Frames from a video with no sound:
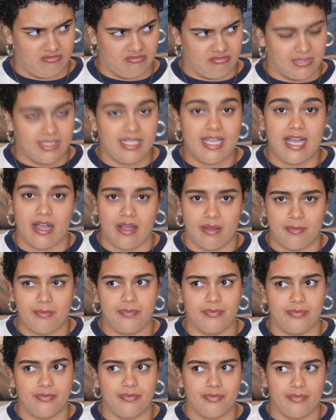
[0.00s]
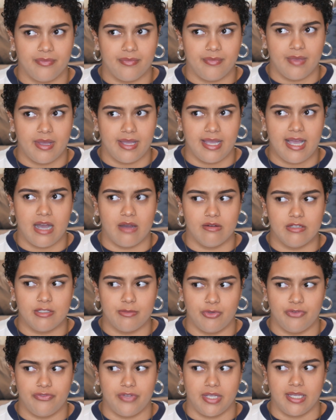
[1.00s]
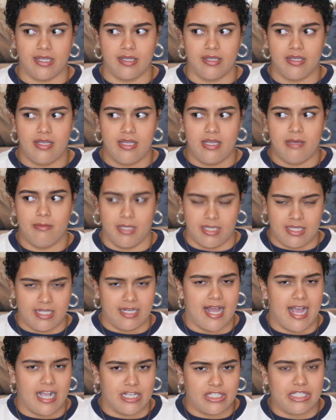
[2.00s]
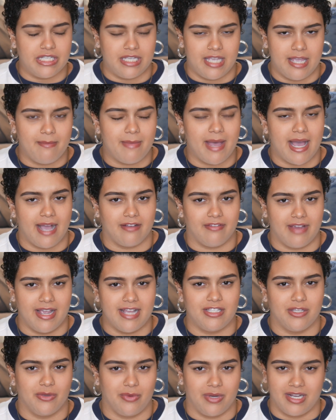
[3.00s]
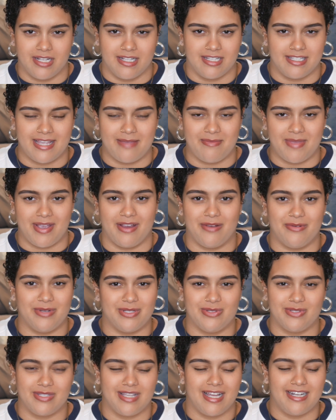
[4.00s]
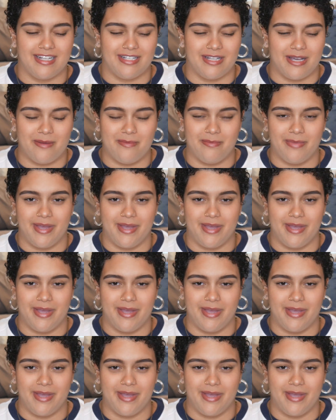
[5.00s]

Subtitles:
Yeah. Yeah, I was moving. But then I actually came back, right, to work in the same area, which was kind of dumb.